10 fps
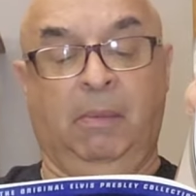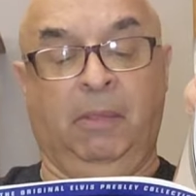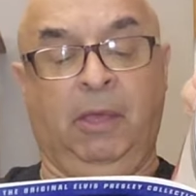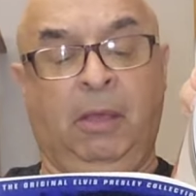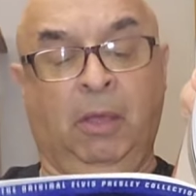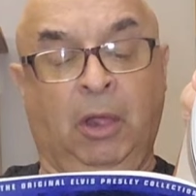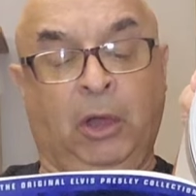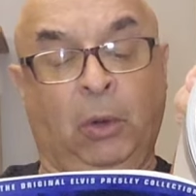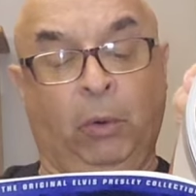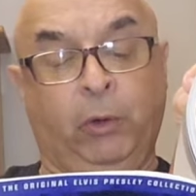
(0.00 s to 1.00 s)
thing.
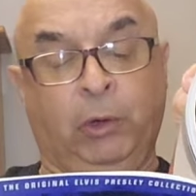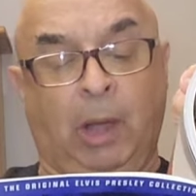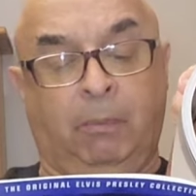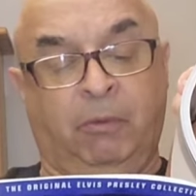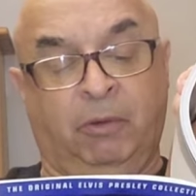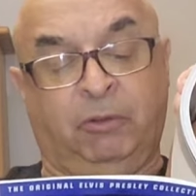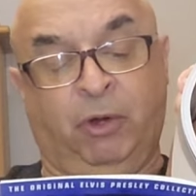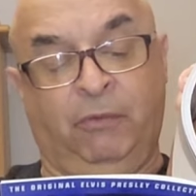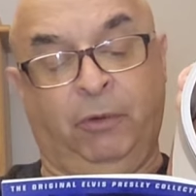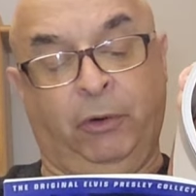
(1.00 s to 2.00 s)
All Shook Up, you've got
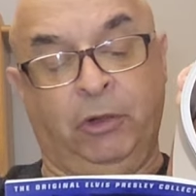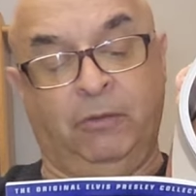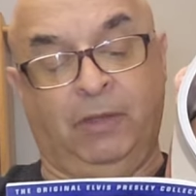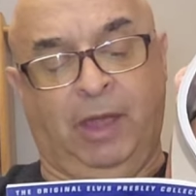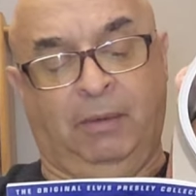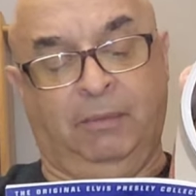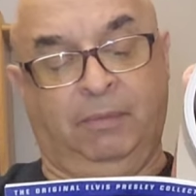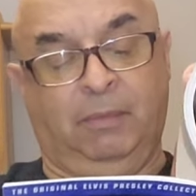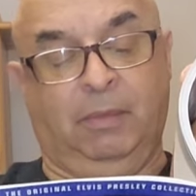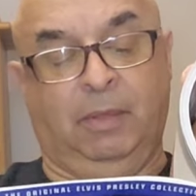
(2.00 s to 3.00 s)
3 versions of that,
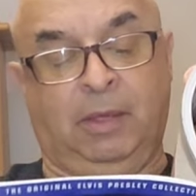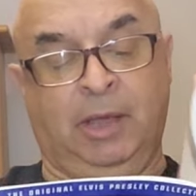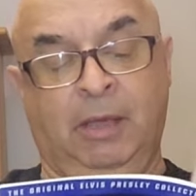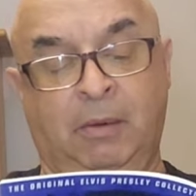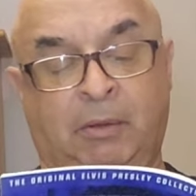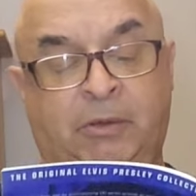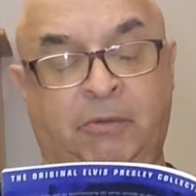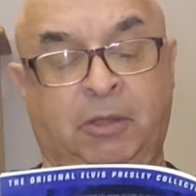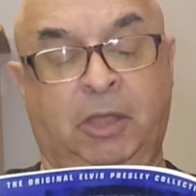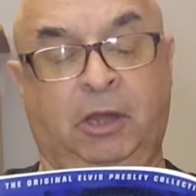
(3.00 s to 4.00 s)
okay, on
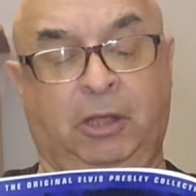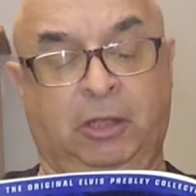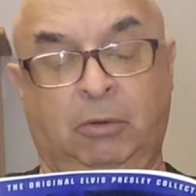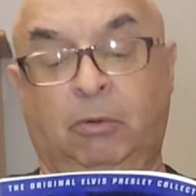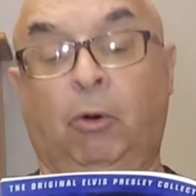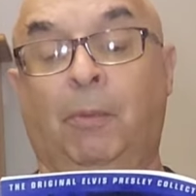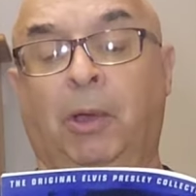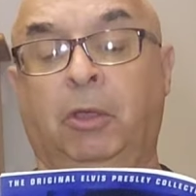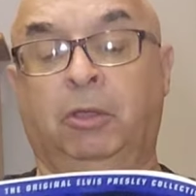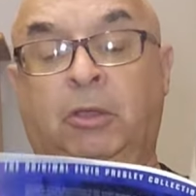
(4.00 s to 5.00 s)
different CDs.
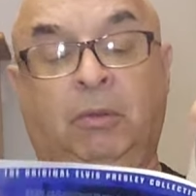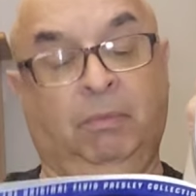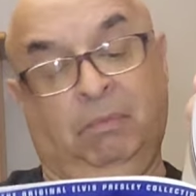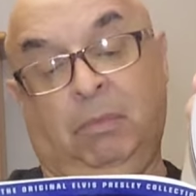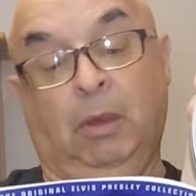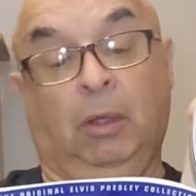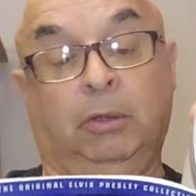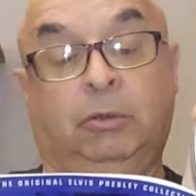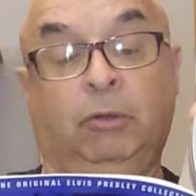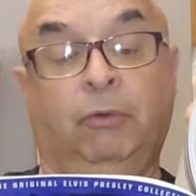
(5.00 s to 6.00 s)
Almost
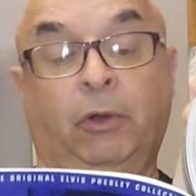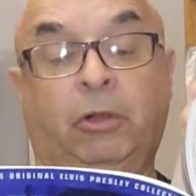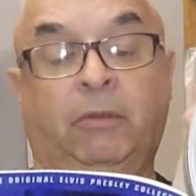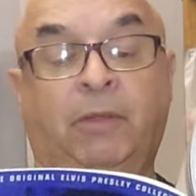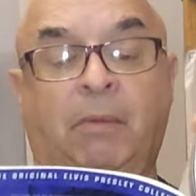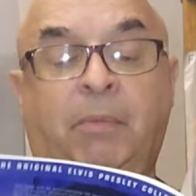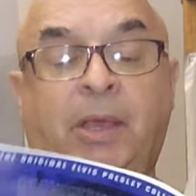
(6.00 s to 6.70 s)
2 versions of that,